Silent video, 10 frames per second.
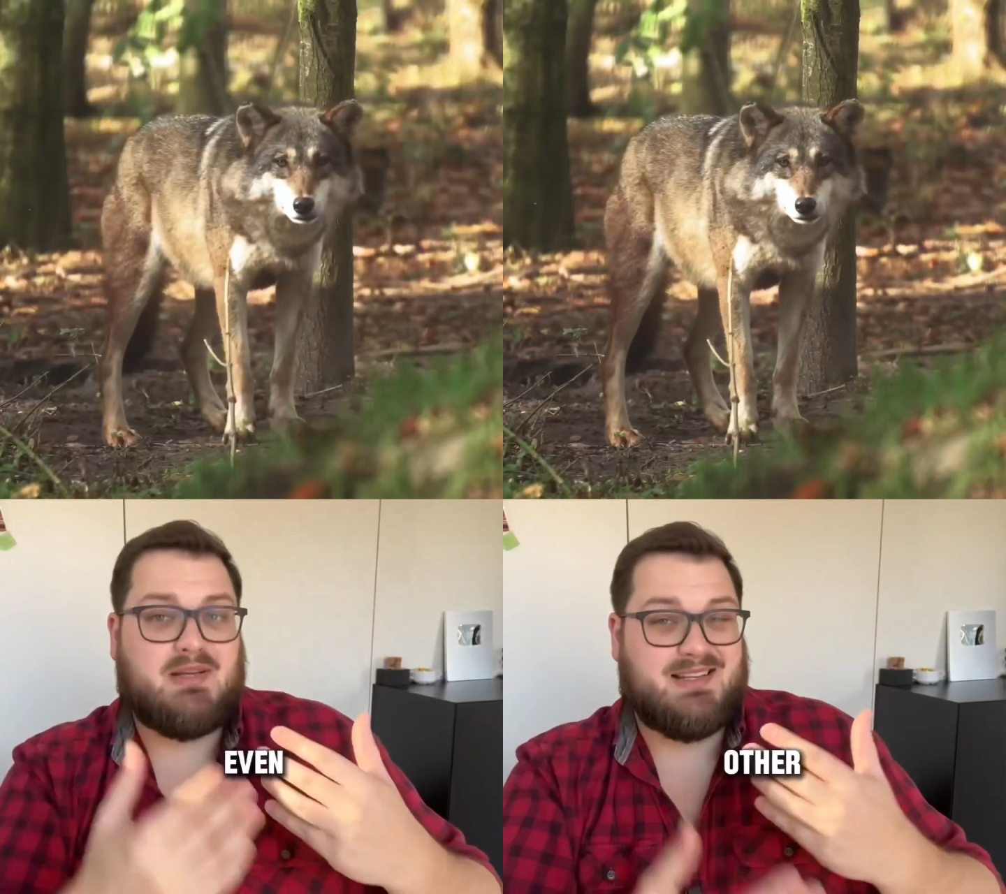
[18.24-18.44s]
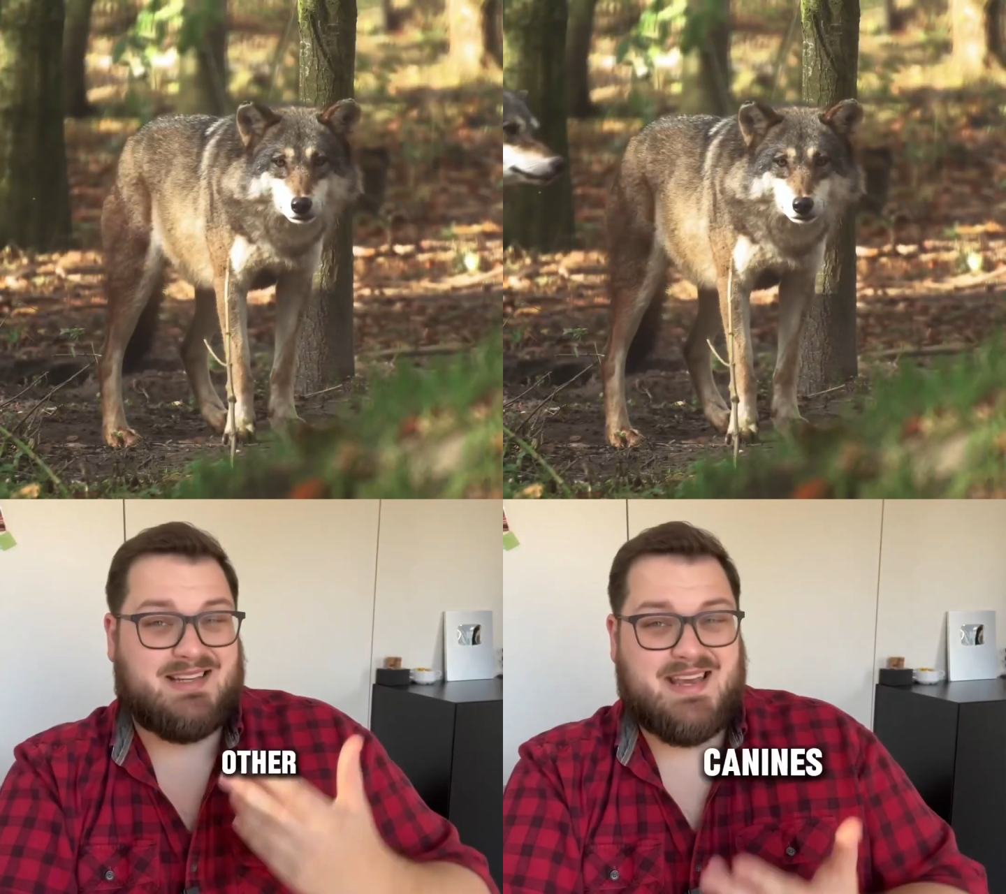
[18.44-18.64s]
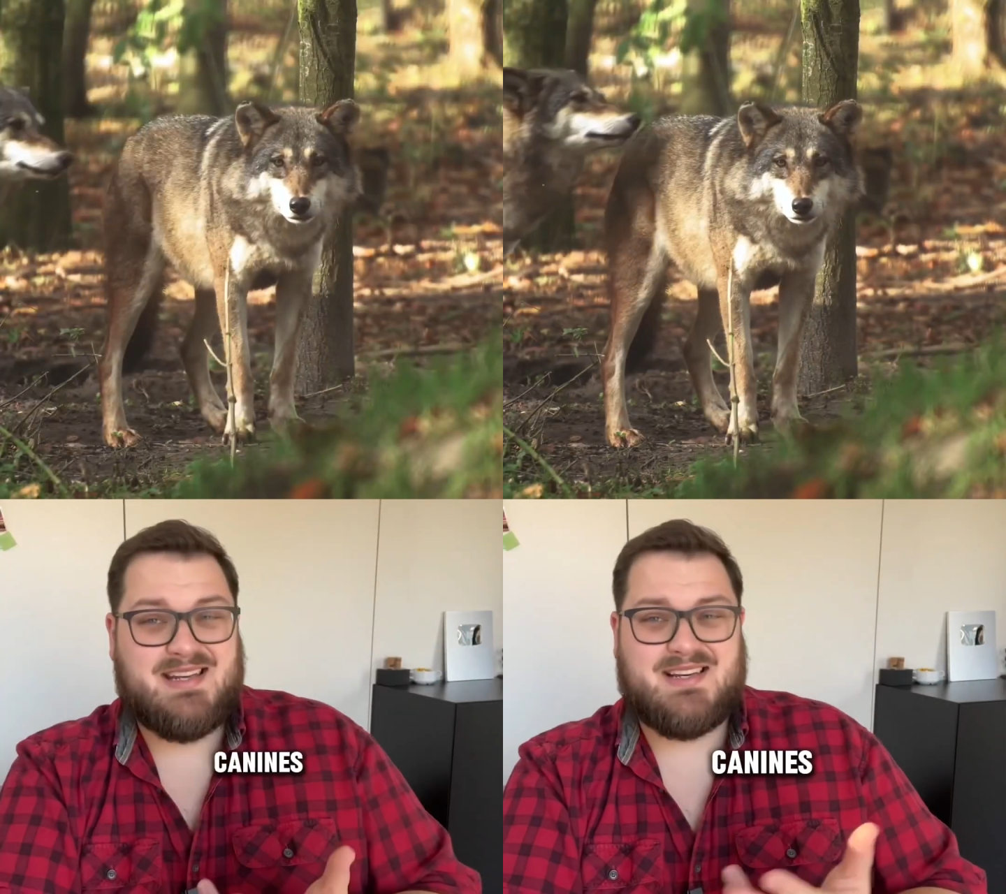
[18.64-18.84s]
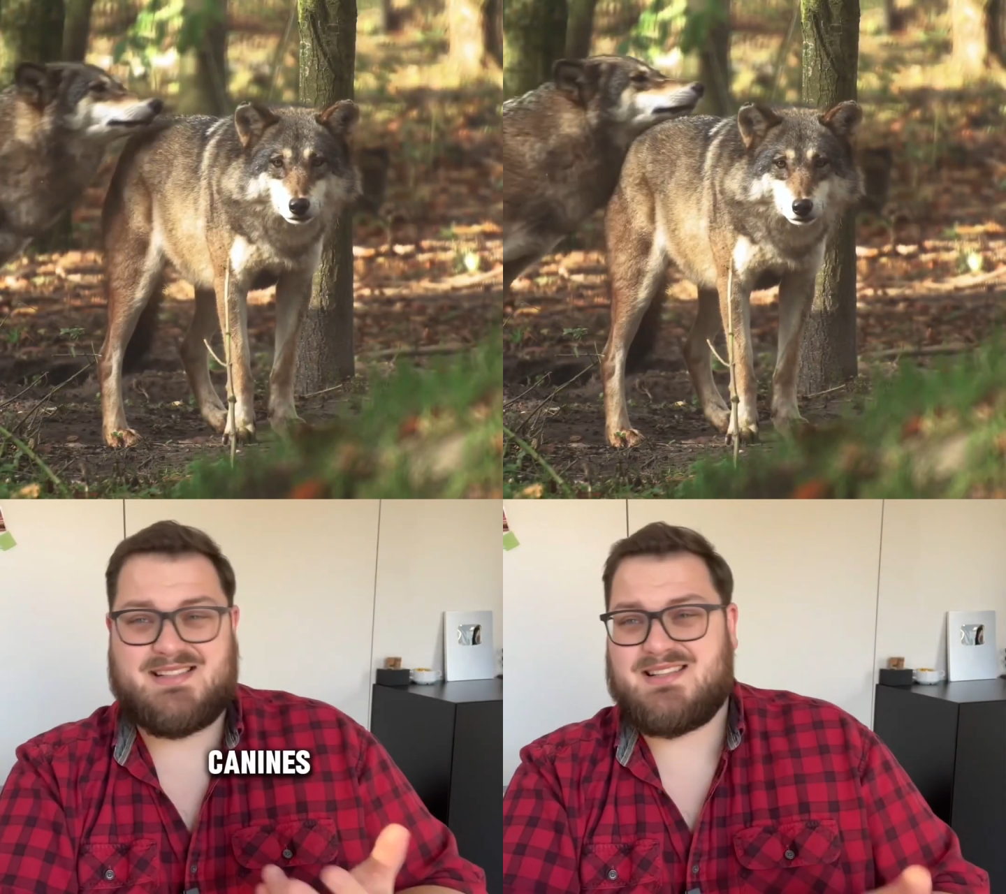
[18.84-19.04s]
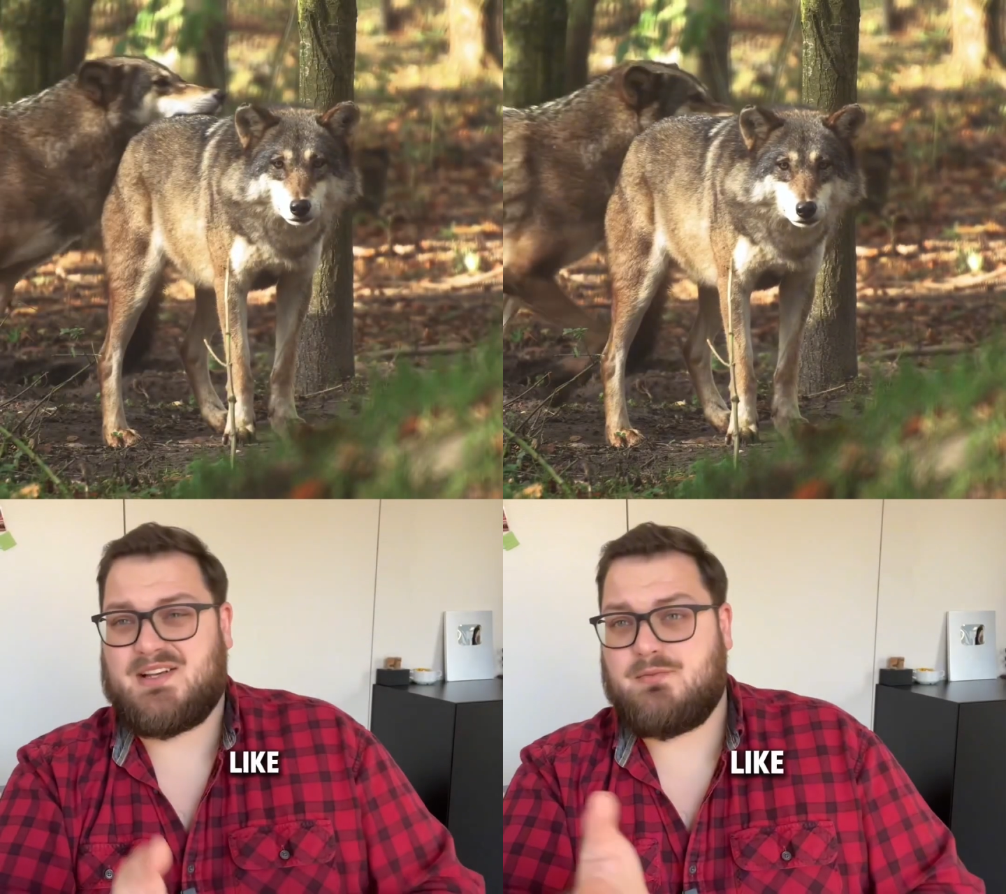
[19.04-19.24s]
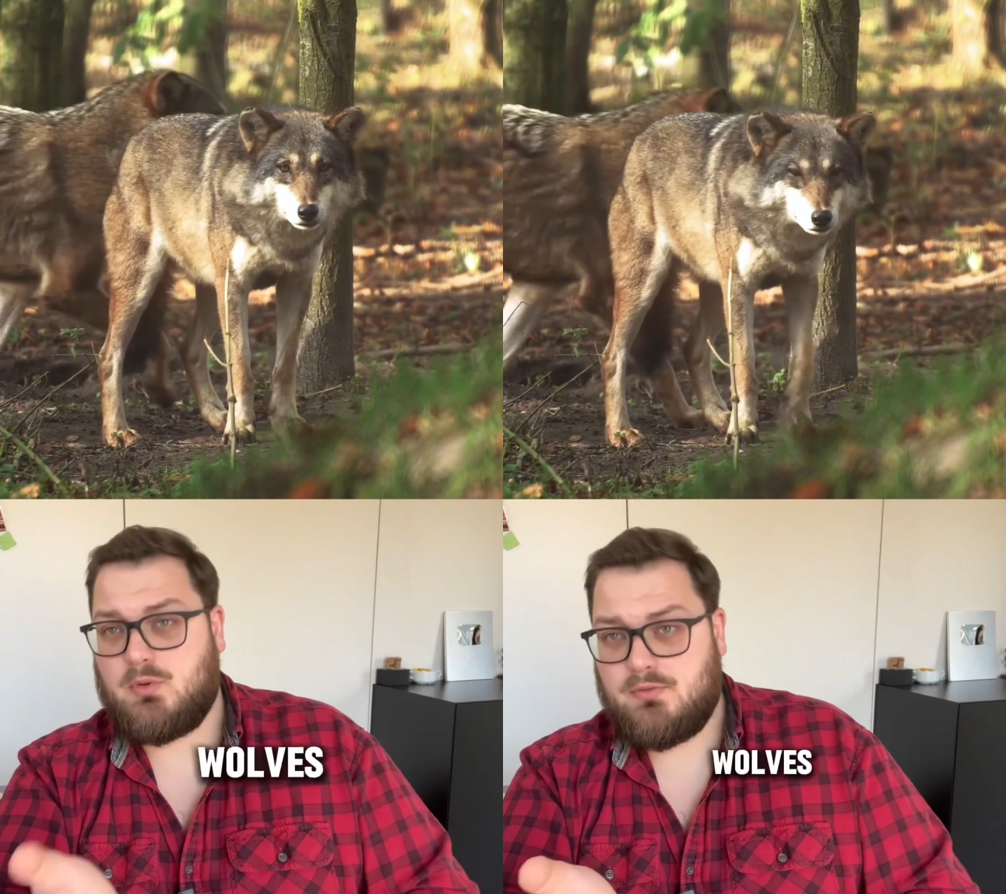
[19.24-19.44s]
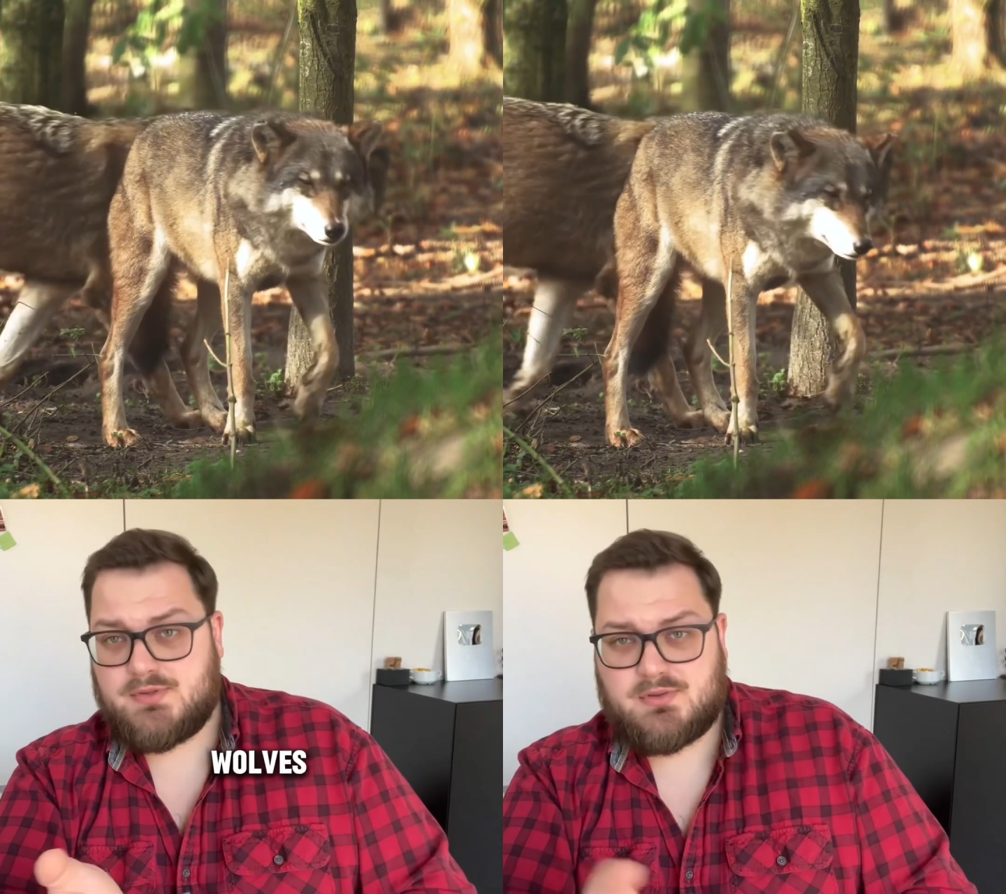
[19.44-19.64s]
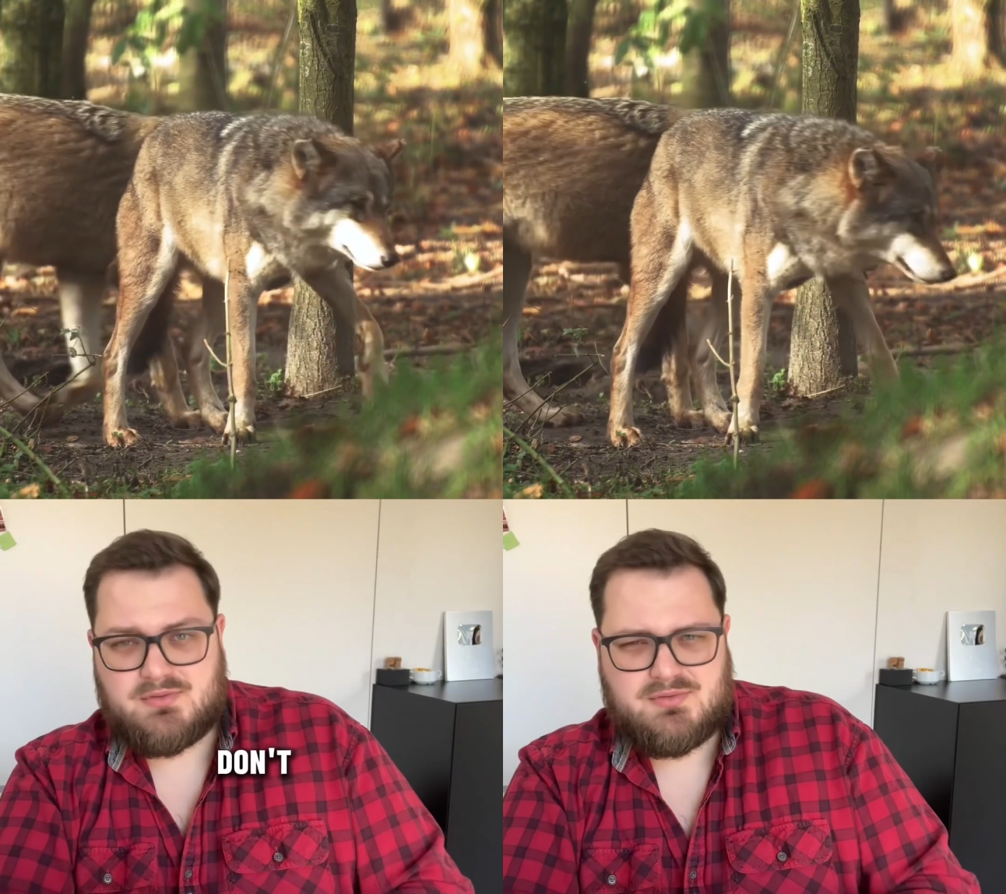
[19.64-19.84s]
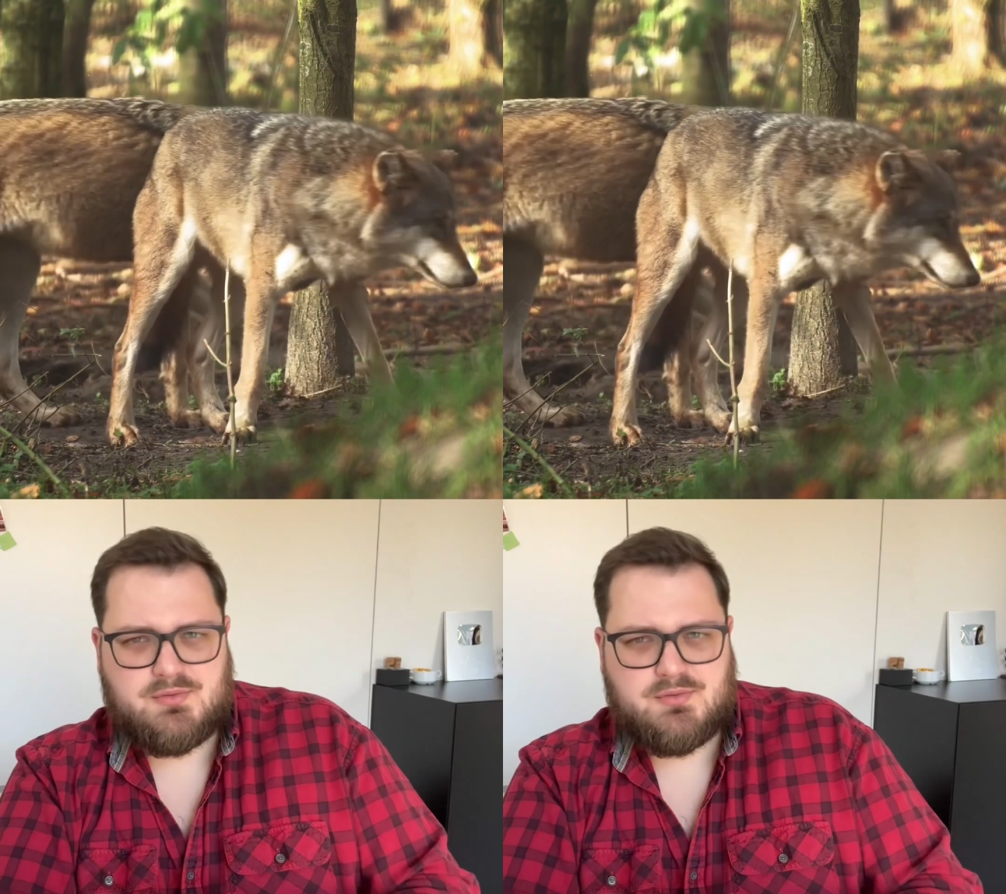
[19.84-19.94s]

other canines like wolves don't